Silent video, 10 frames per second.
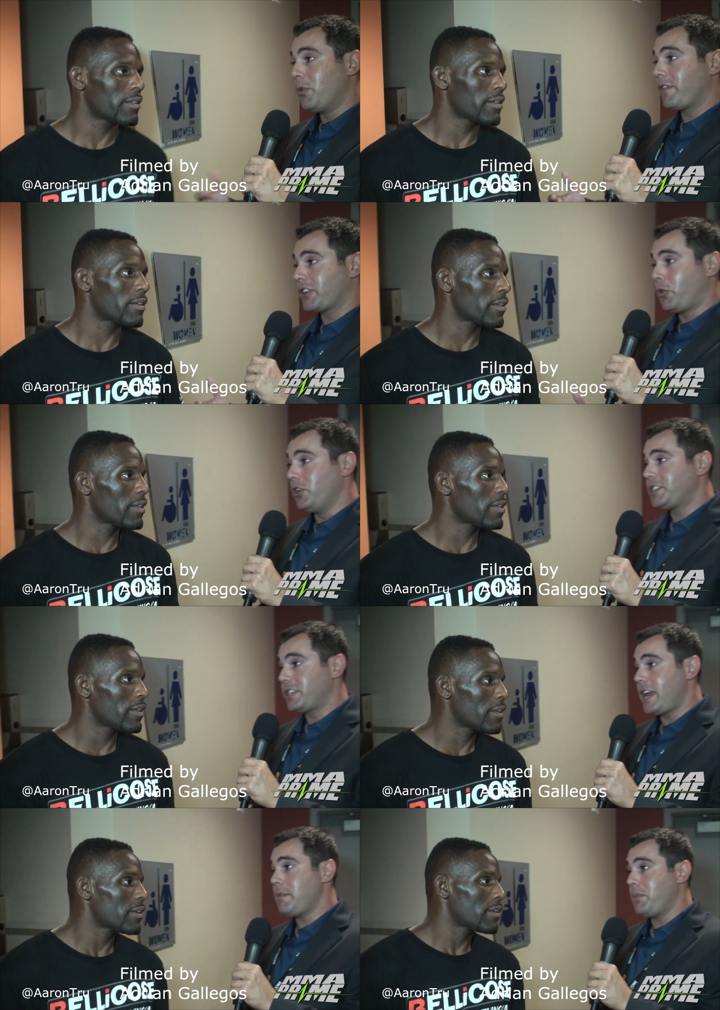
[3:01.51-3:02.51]
Speaker 1: were victorious
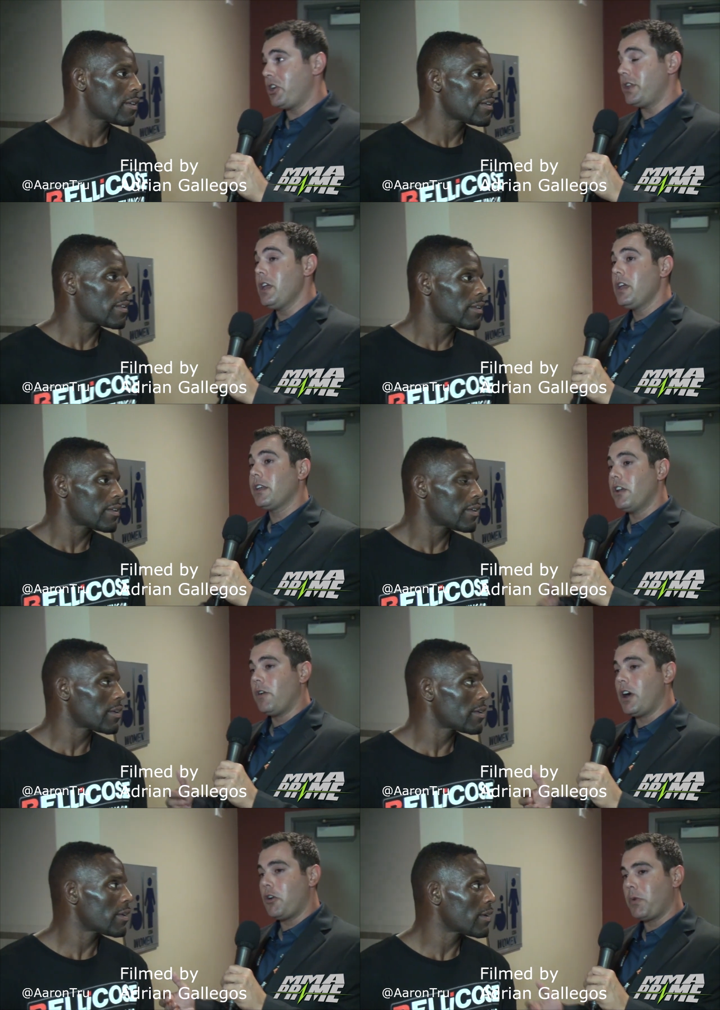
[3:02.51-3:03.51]
tonight, but you
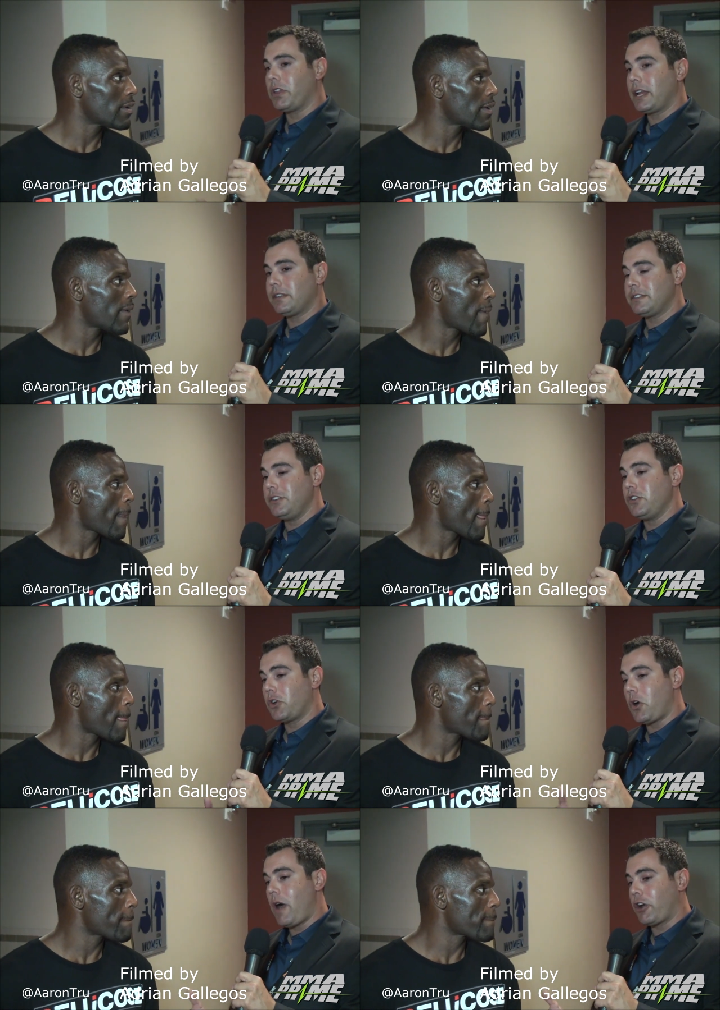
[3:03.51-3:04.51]
know, uh, we like to see you
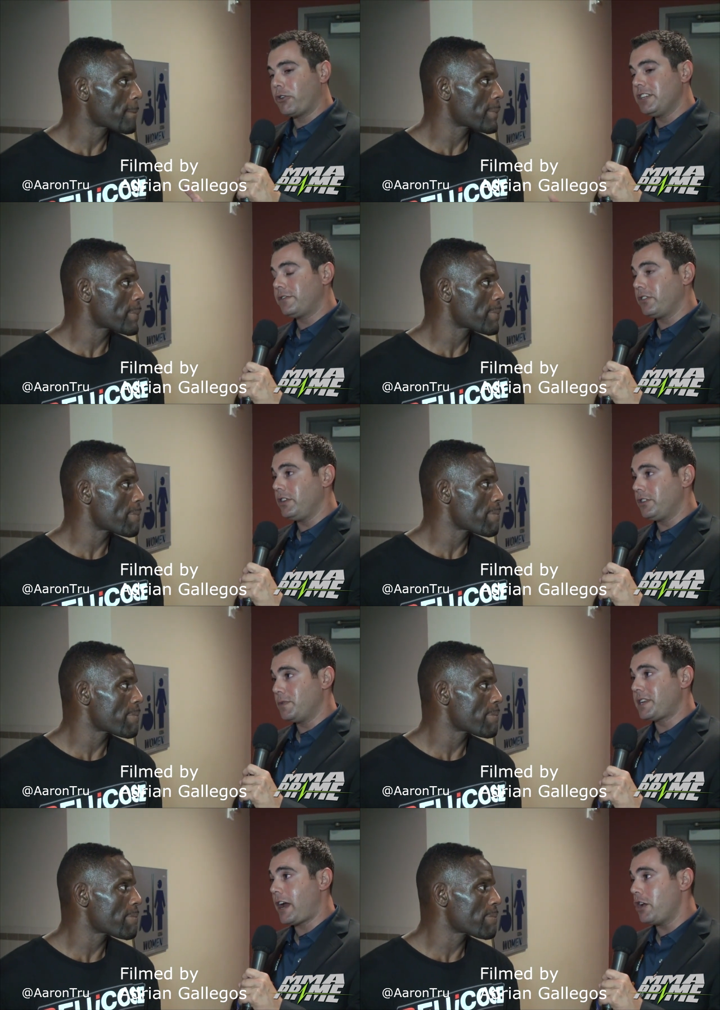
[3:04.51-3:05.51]
go out gracefully into
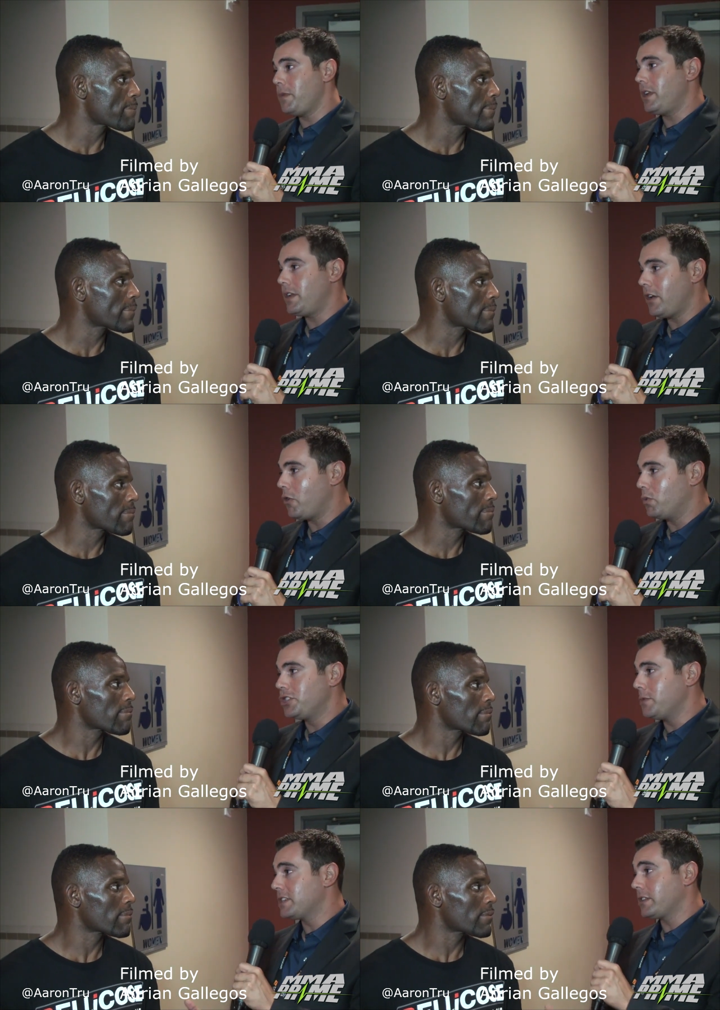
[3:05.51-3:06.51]
retirement, and uh,
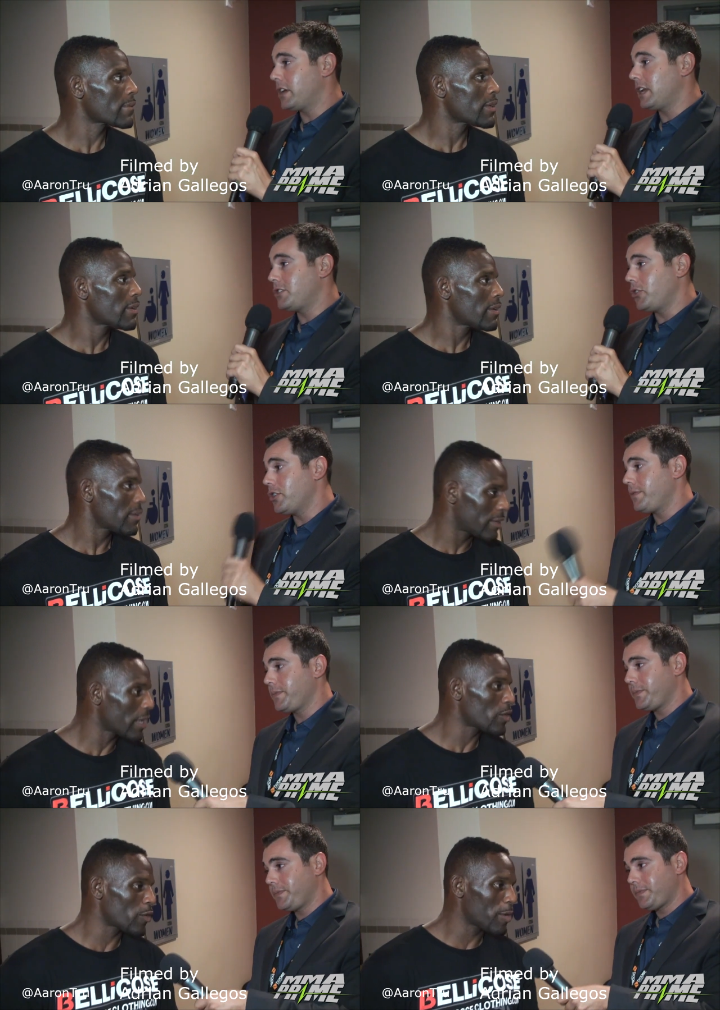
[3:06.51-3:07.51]
wish you the best of luck, Antonio.
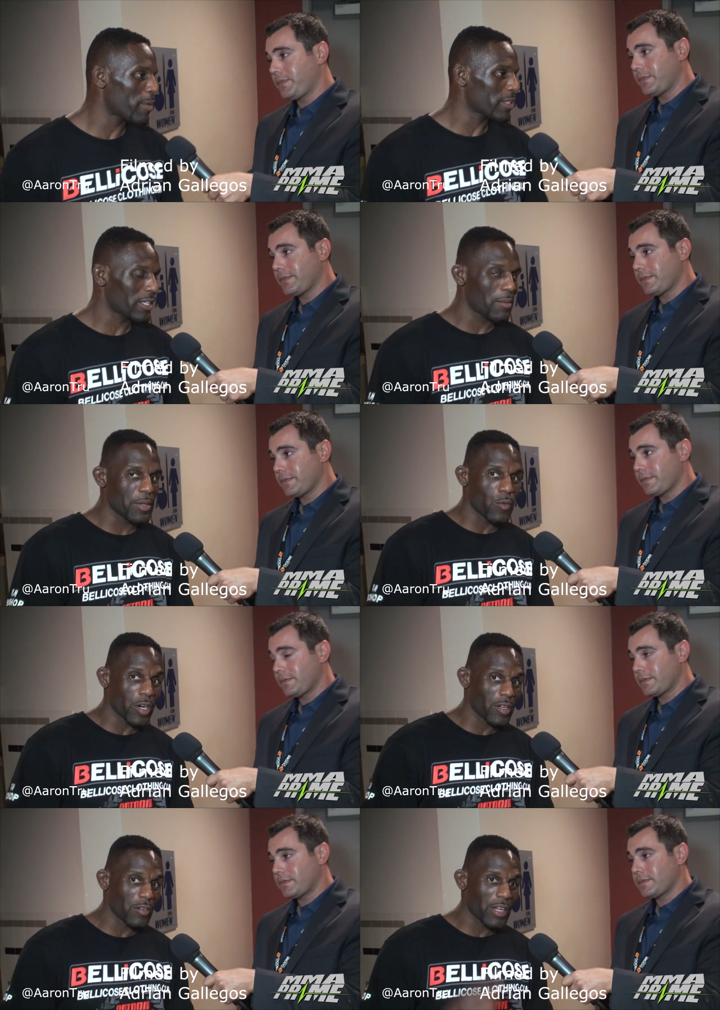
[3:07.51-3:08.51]
Speaker 2: Thank you very much, and I'll be
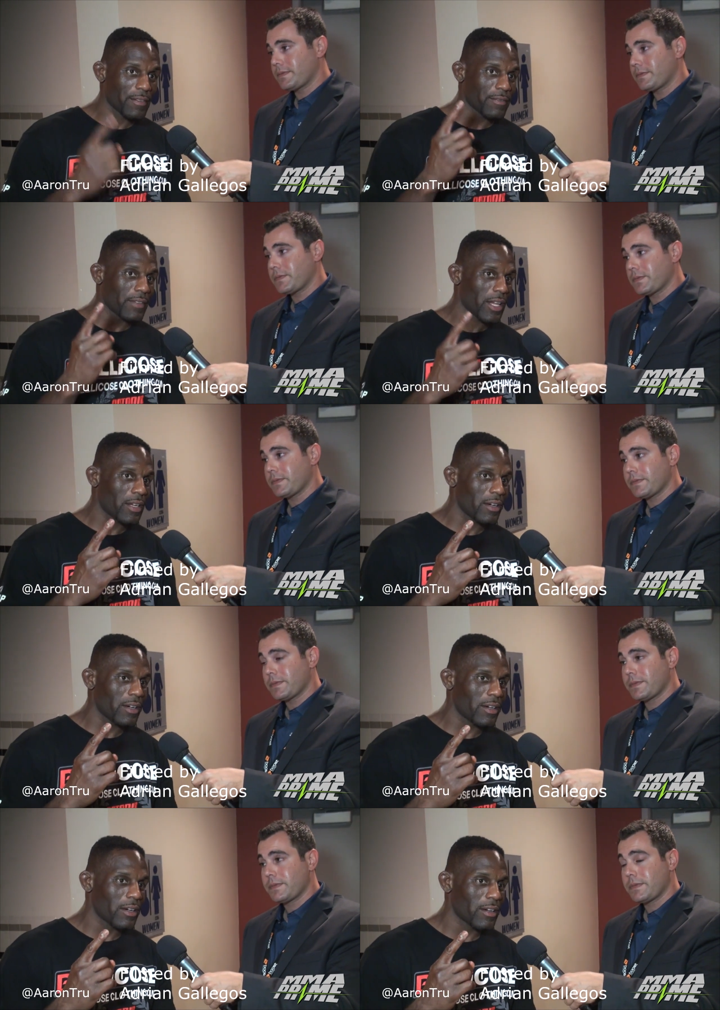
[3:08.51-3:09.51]
working on that that
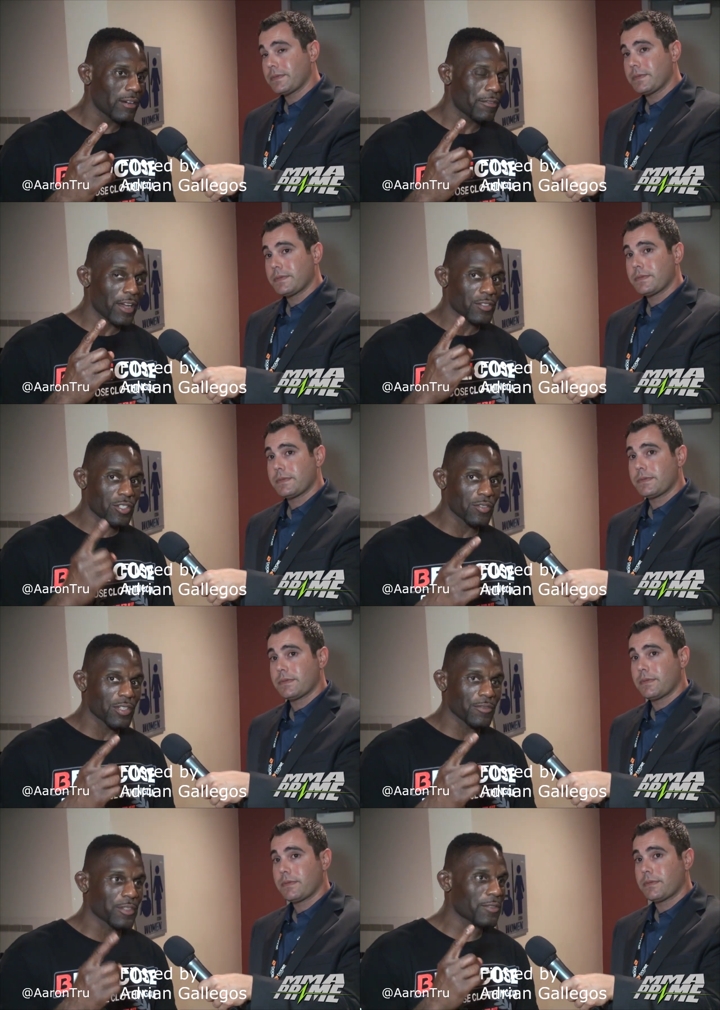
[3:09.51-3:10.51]
uh, fighters
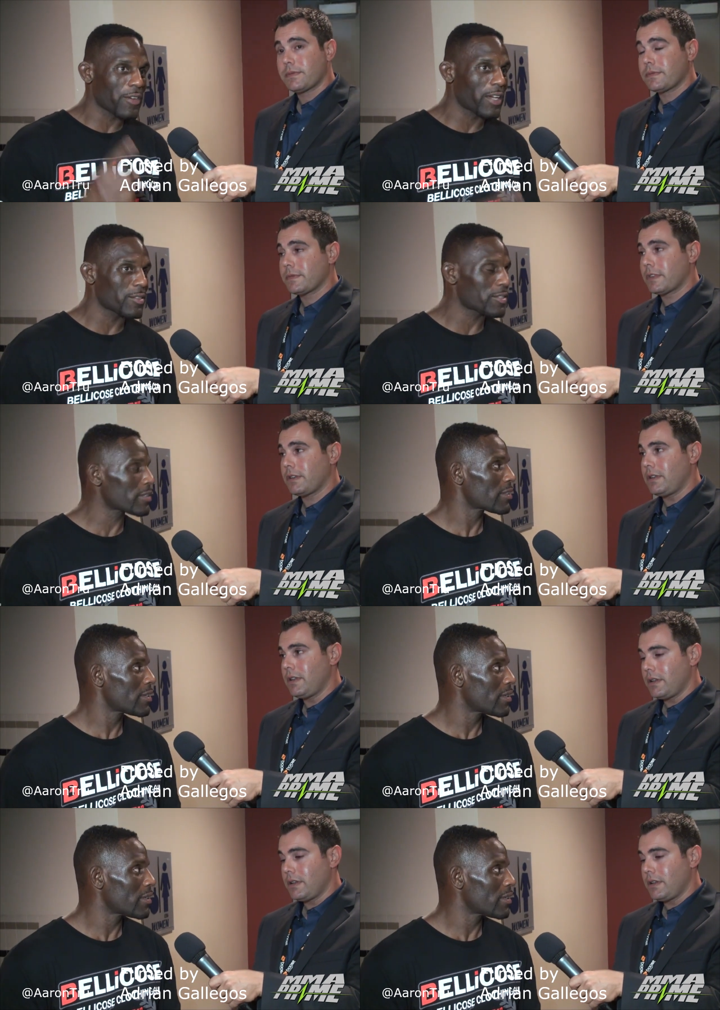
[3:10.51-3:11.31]
union for the fighters.